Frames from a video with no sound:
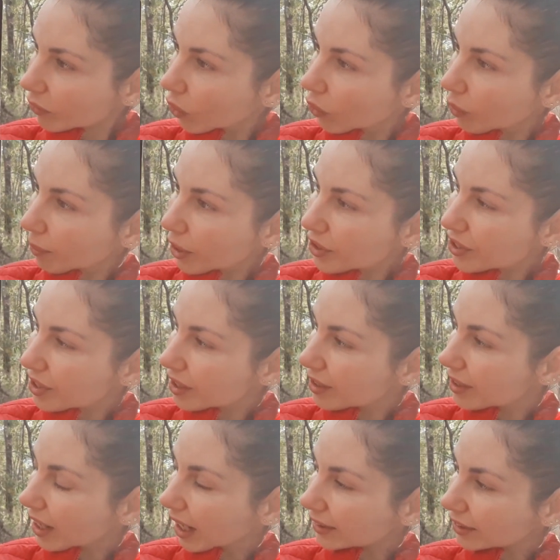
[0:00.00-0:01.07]

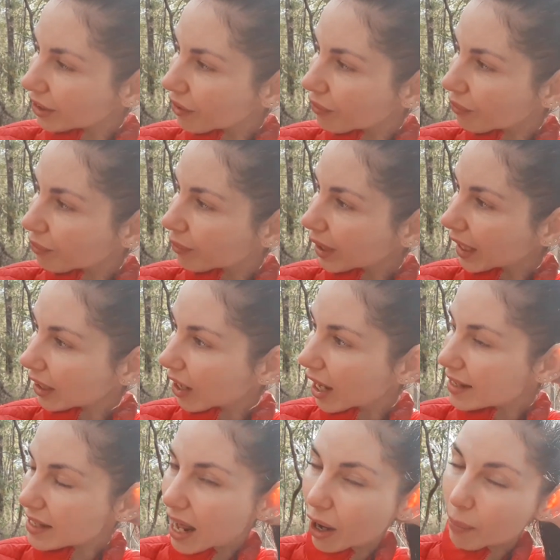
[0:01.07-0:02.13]
almost doesn't
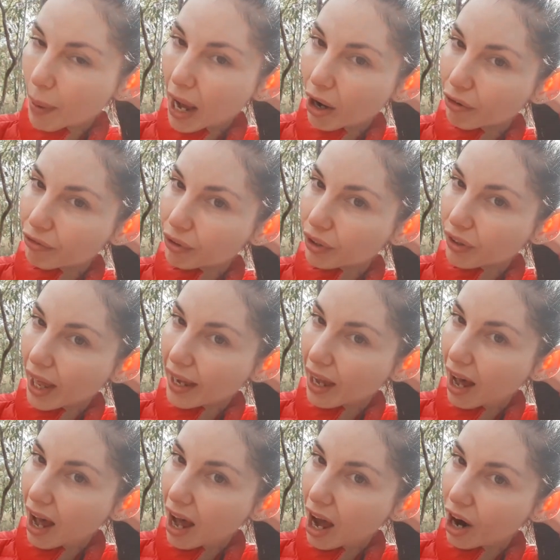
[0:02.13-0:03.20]
realize how powerful they
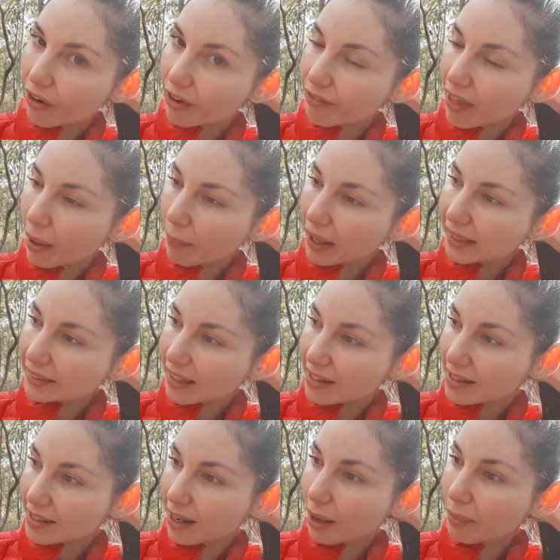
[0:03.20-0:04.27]
are, if that makes
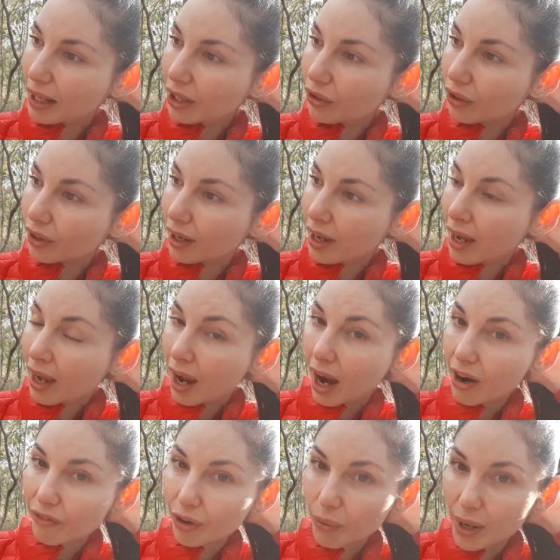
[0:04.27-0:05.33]
sense. I mean, look,
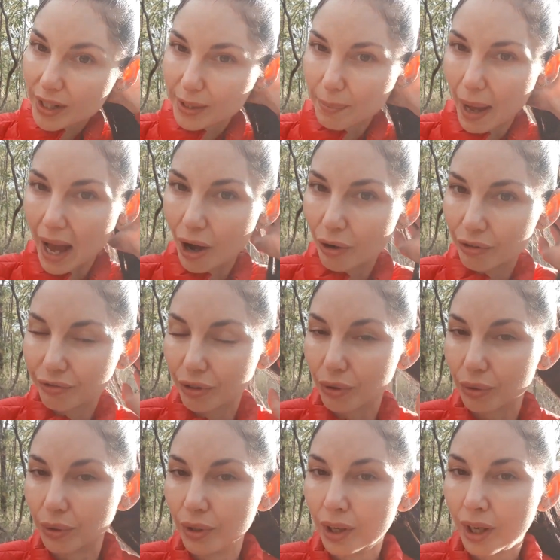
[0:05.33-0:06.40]
everyone's
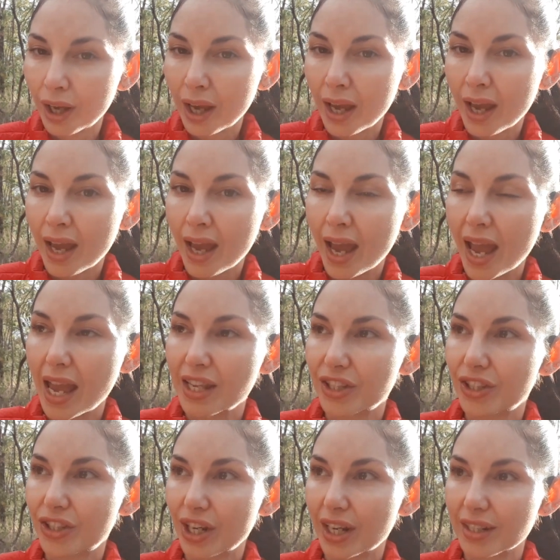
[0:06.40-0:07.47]
powerful.
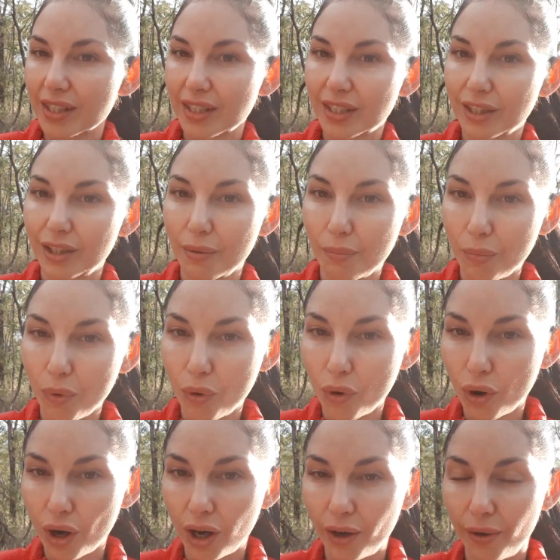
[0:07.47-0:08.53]
It's just the
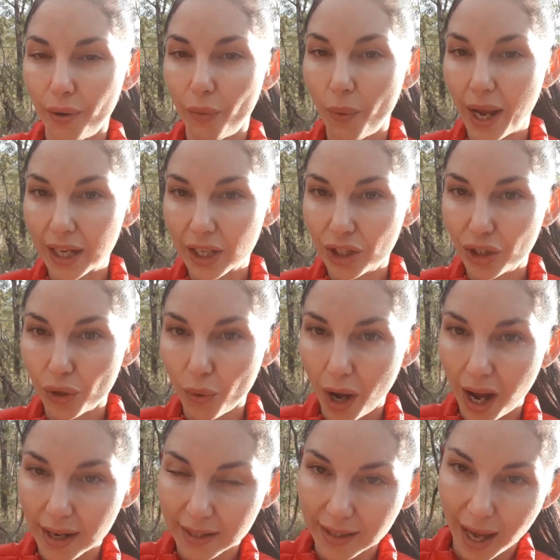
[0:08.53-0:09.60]
more awakened you
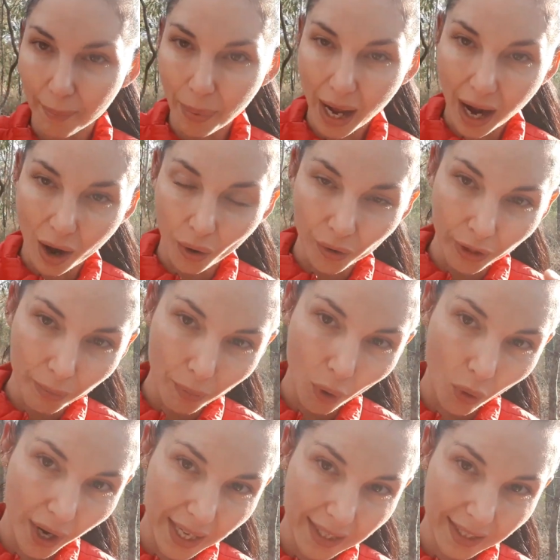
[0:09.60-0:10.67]
are to that power, the
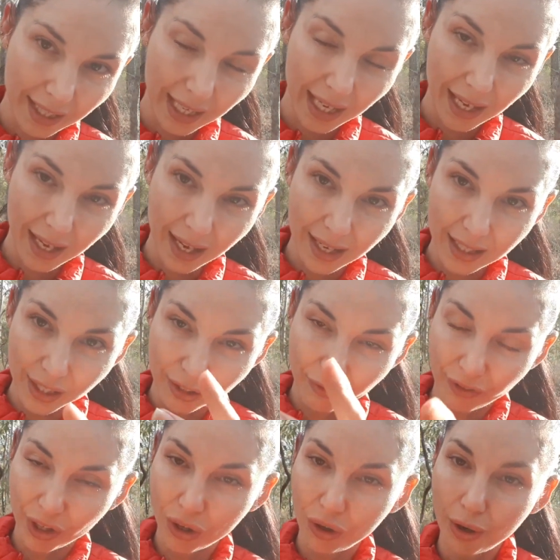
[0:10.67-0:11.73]
more easily it is
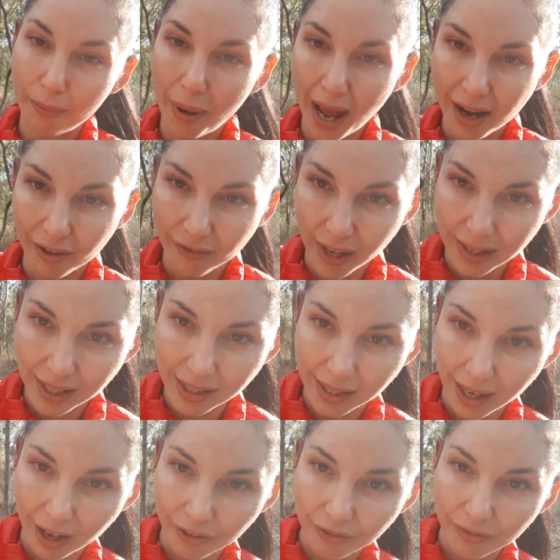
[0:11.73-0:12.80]
for you to manifest
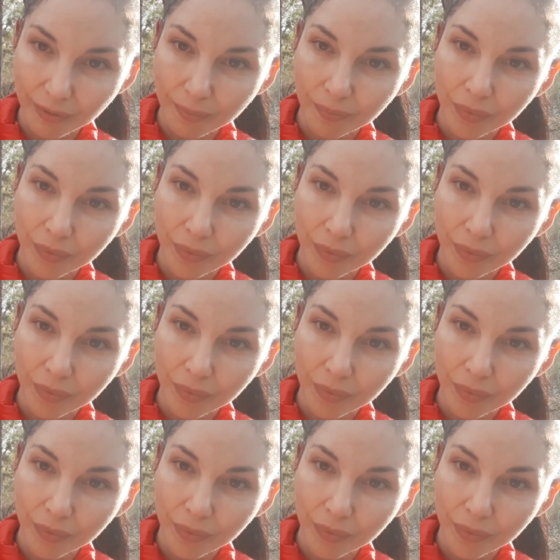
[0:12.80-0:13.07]
stuff.